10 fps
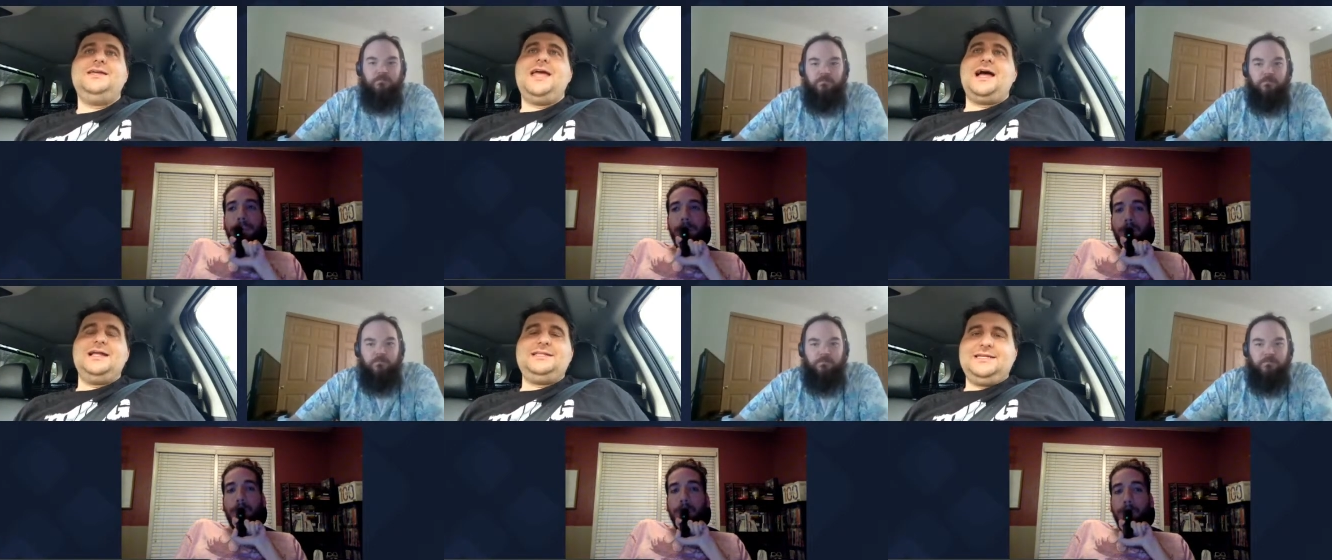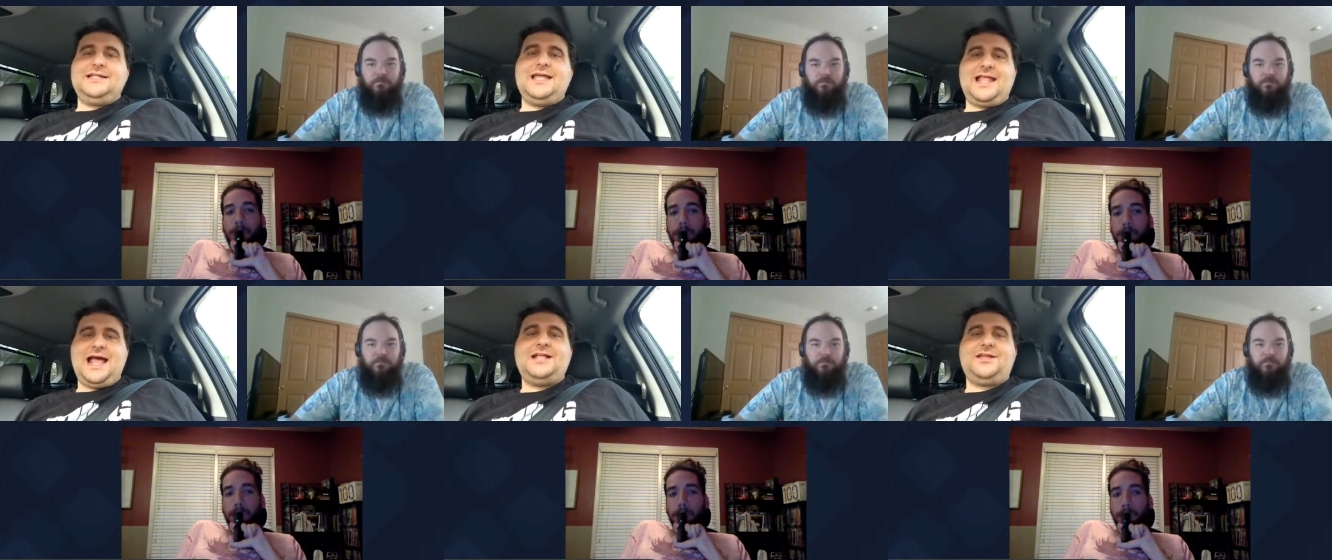Speaker 1: yeah it did it
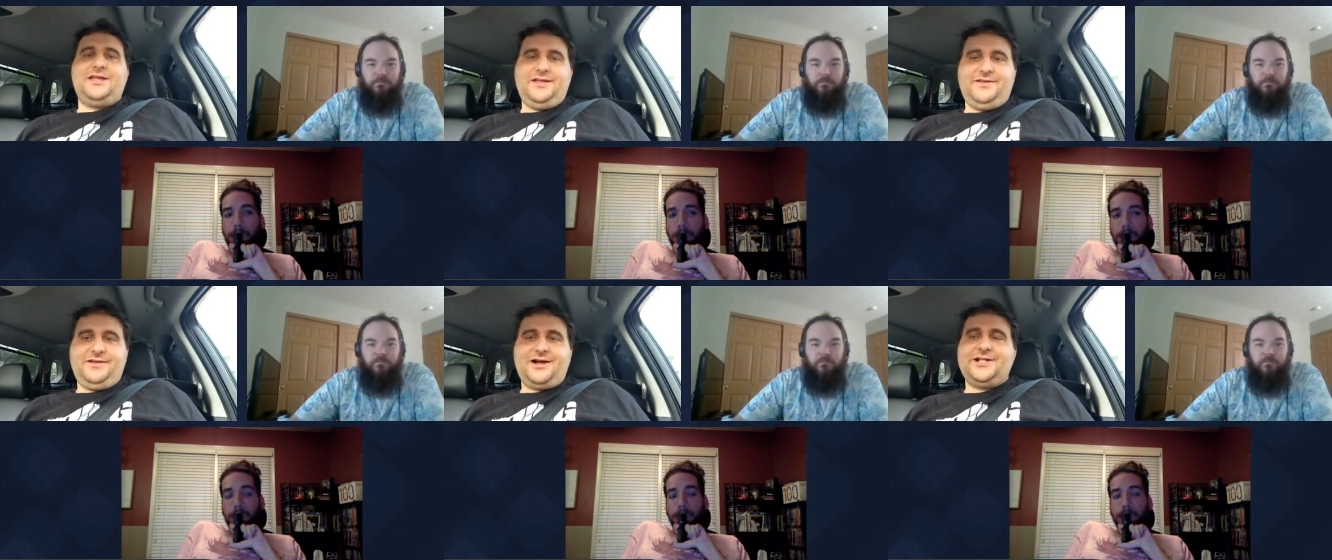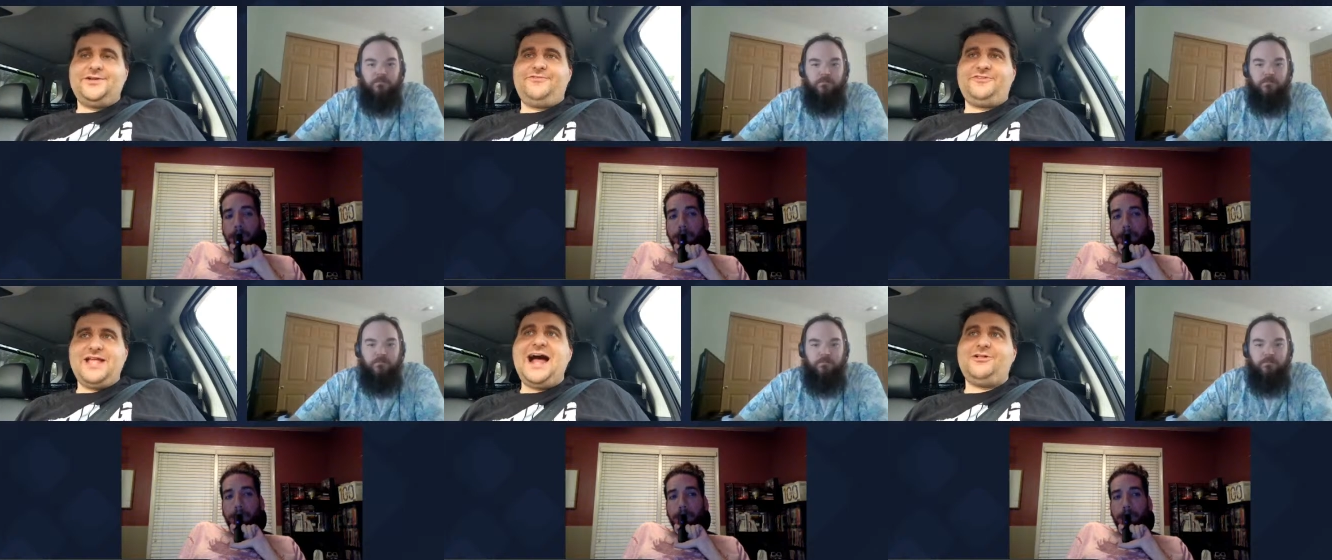had a kind of
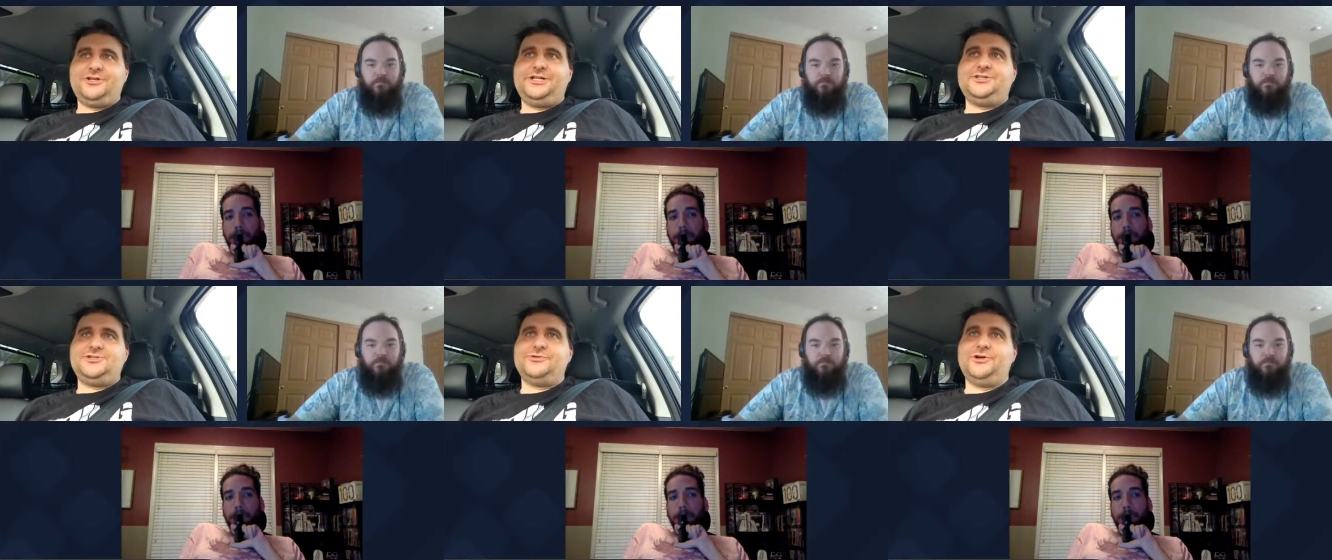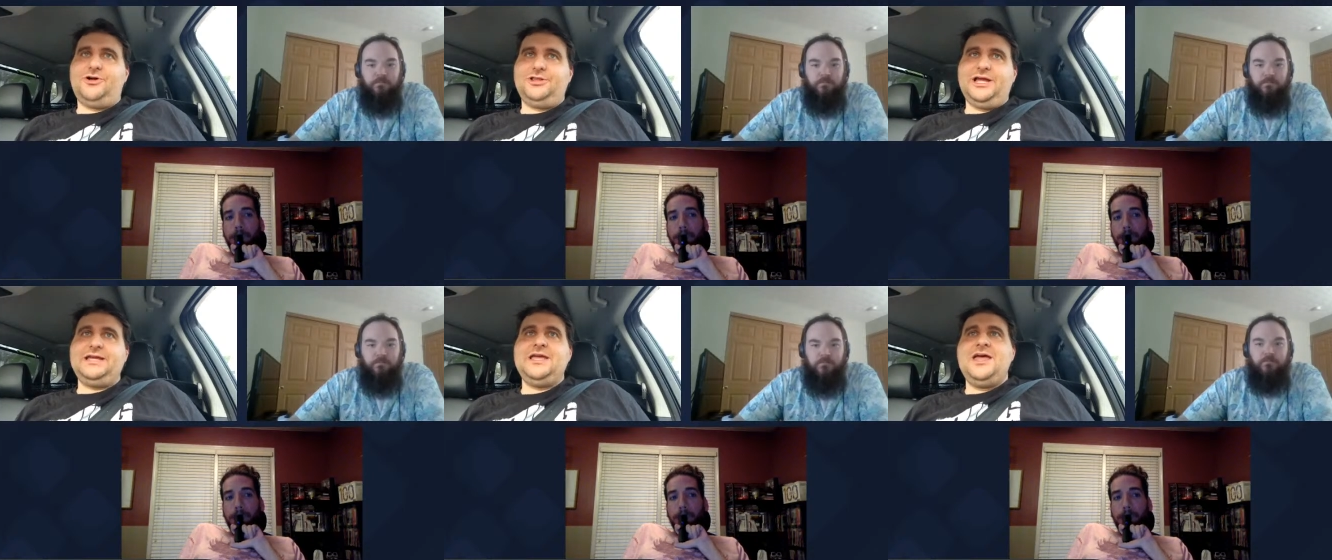finality to it all
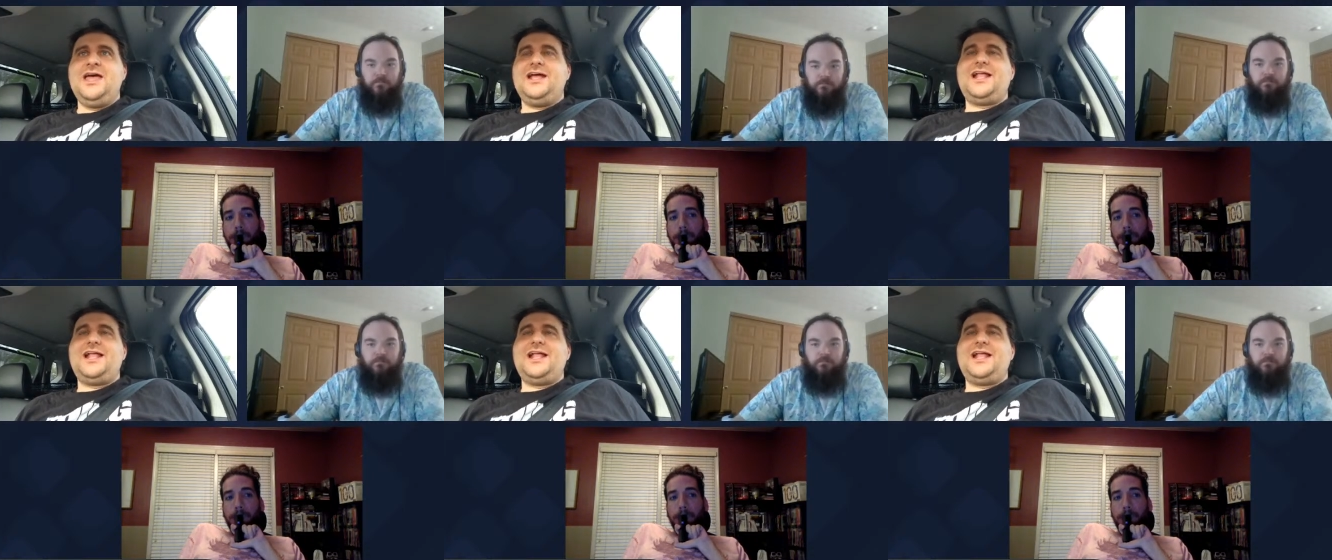like mm-hmm.